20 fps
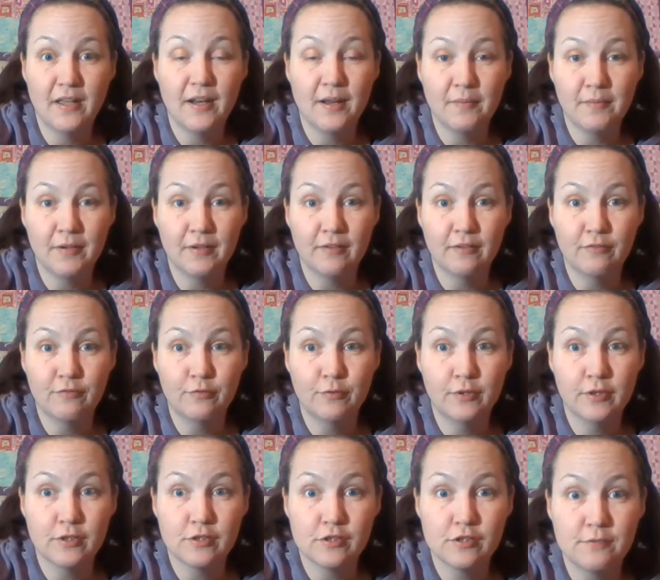Okay, I wasn't
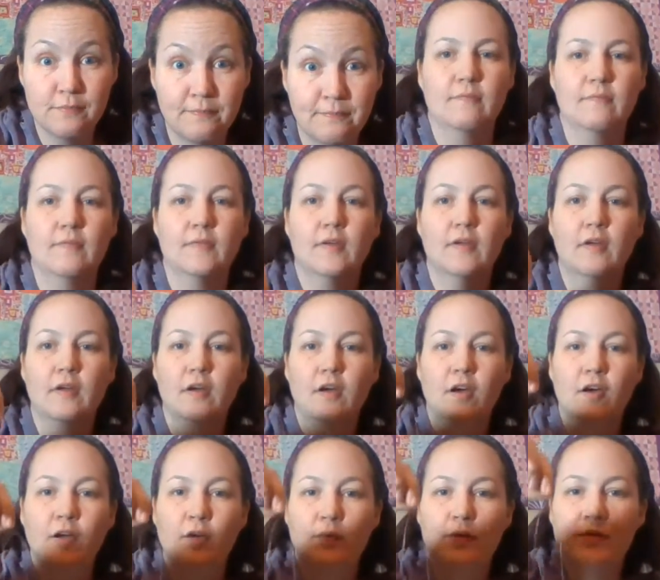really worried about
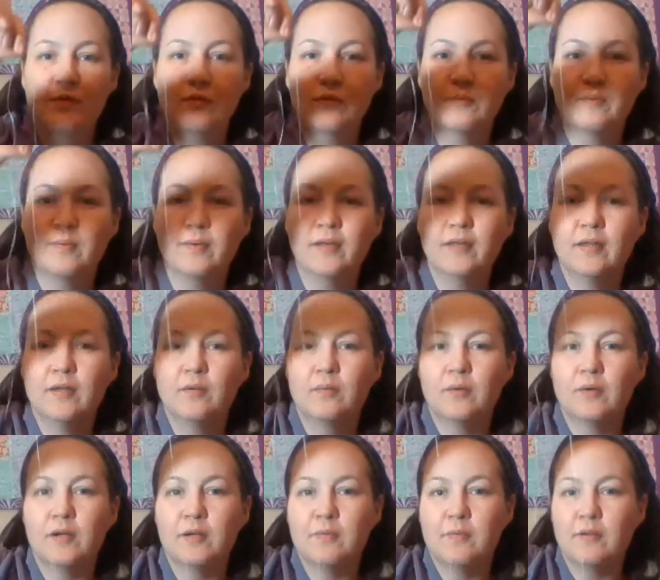looking foolish.
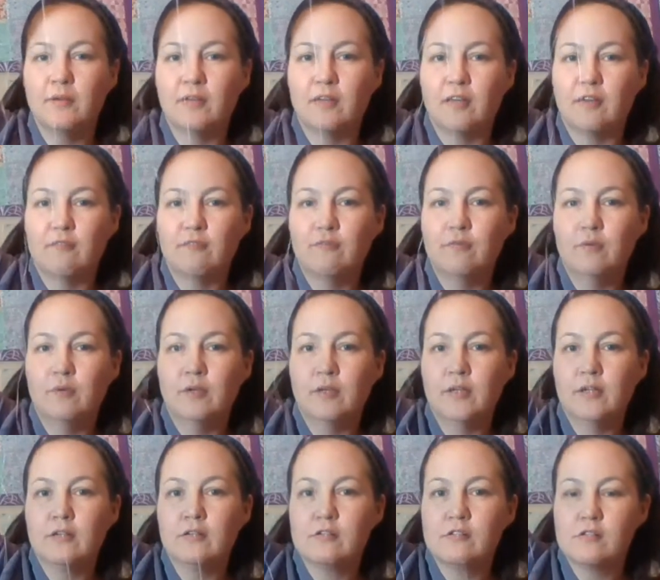I was
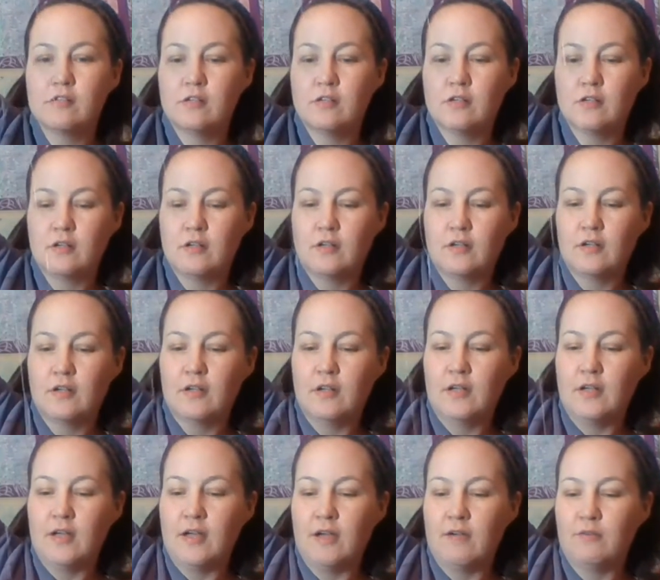worried about it taking a really
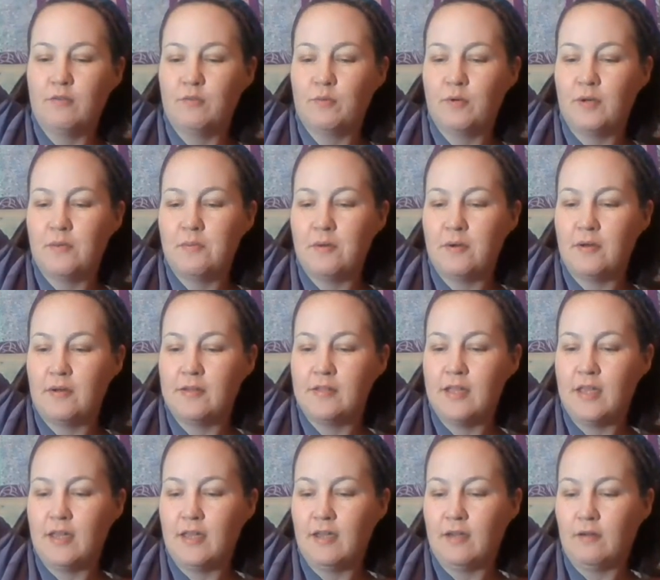long time.
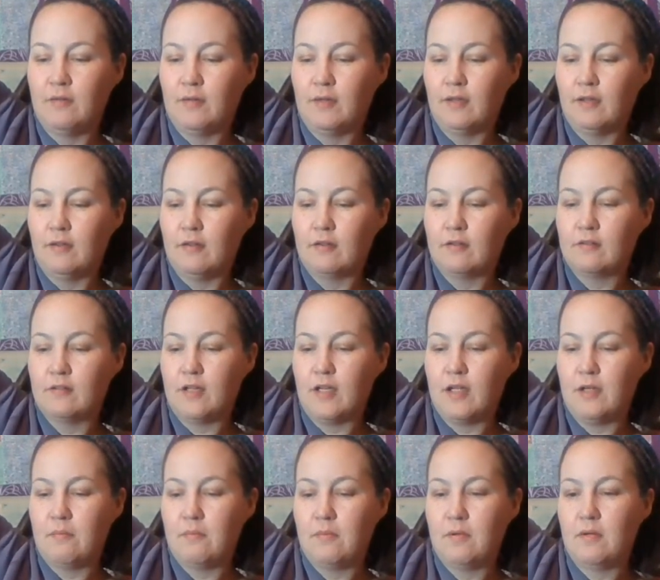Okay,
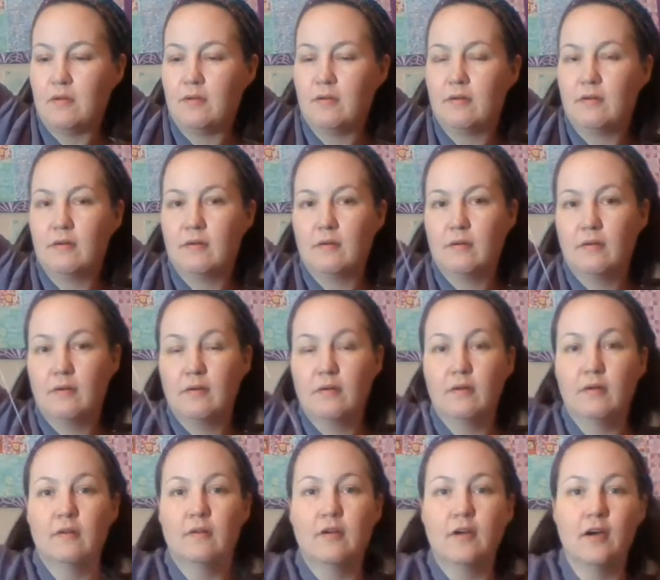so what
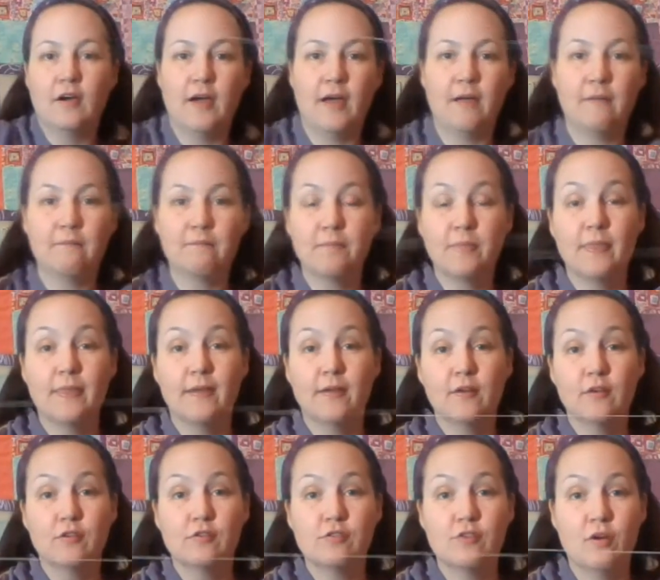you want to do is you
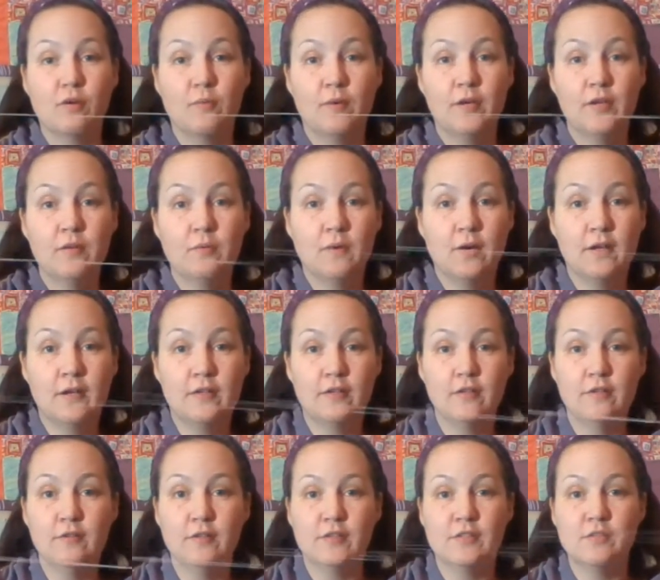want to double the thread.
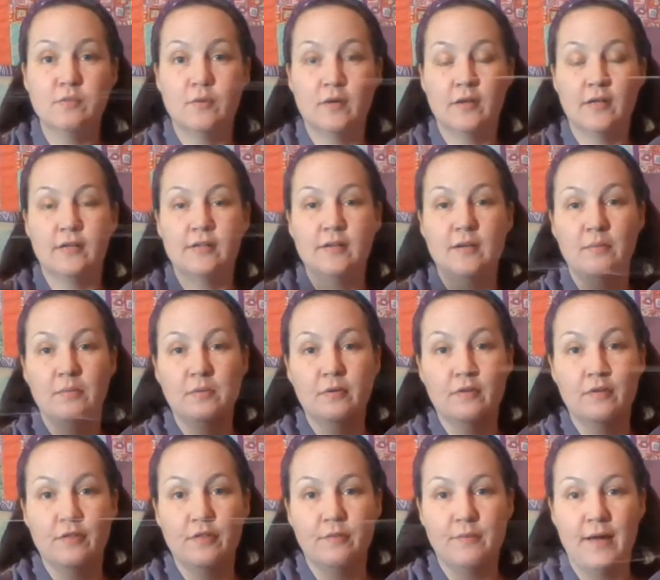So you
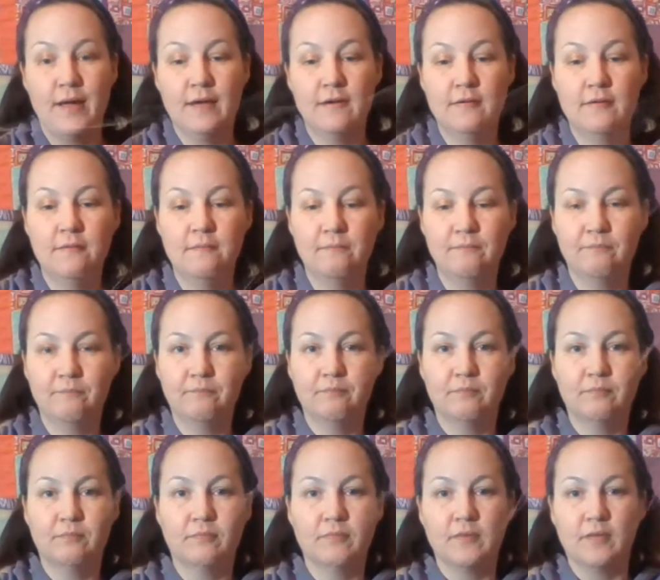have the needle down on one
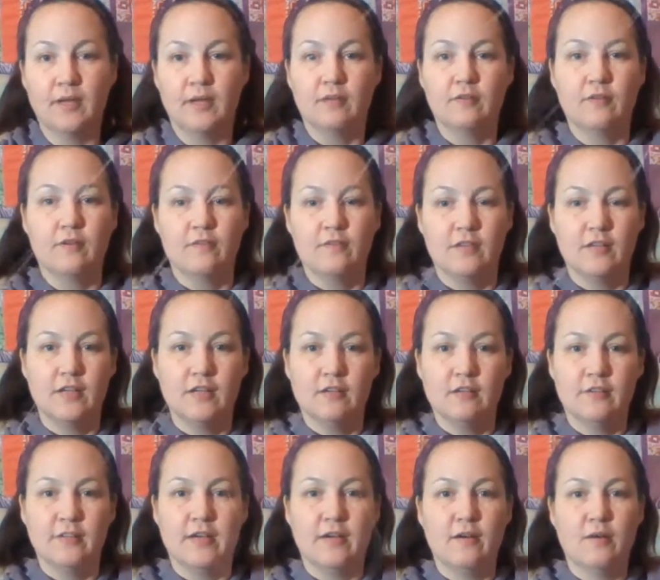end,
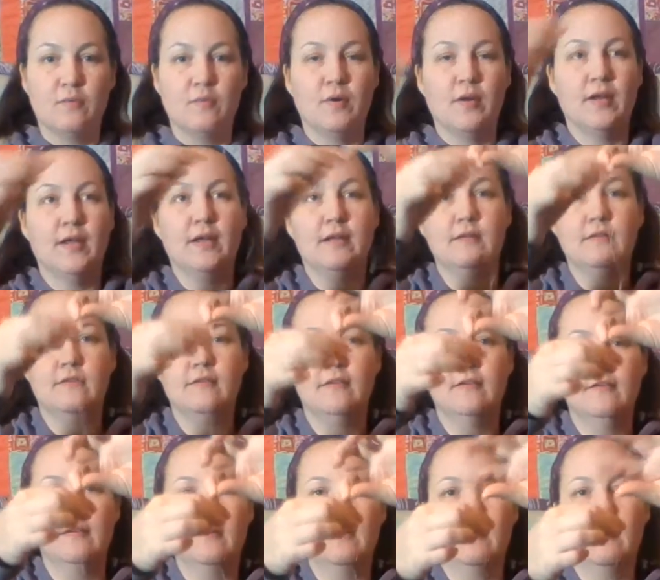and at the
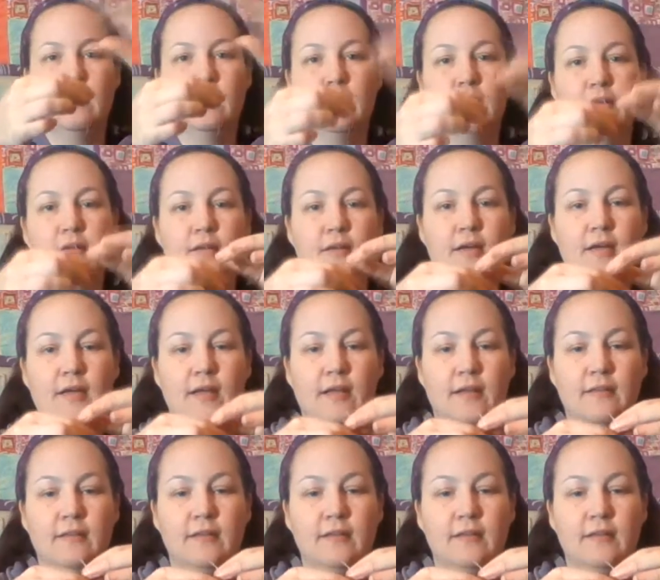other end,